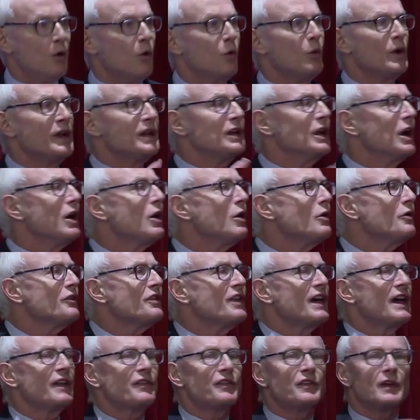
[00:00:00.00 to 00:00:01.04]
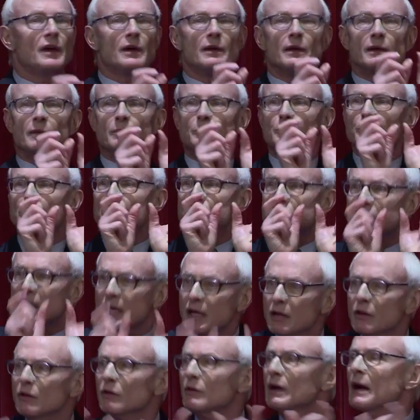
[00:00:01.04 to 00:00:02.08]
We know that the
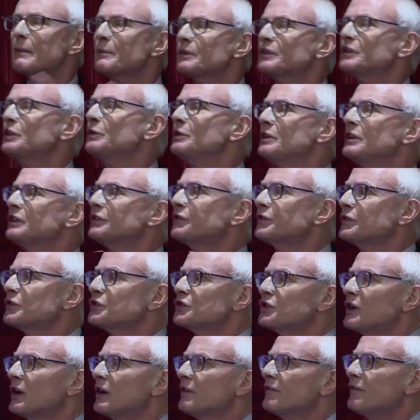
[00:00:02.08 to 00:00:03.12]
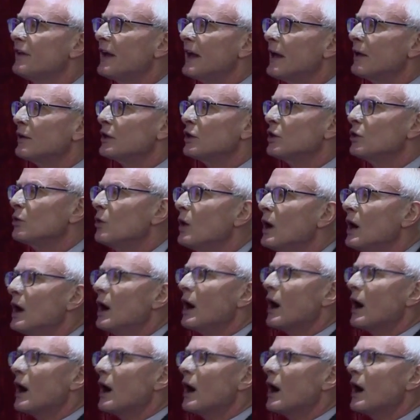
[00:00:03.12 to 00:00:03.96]
particular opportunities for shared value